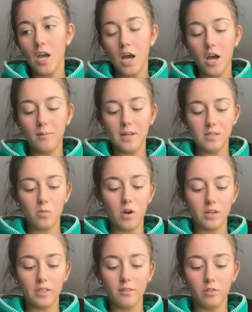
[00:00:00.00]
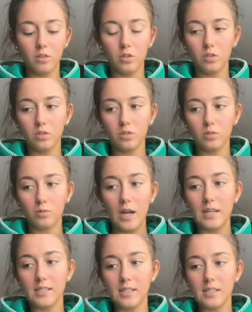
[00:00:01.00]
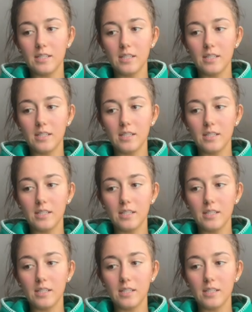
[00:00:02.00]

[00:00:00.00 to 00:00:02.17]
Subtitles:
And as the water level rises,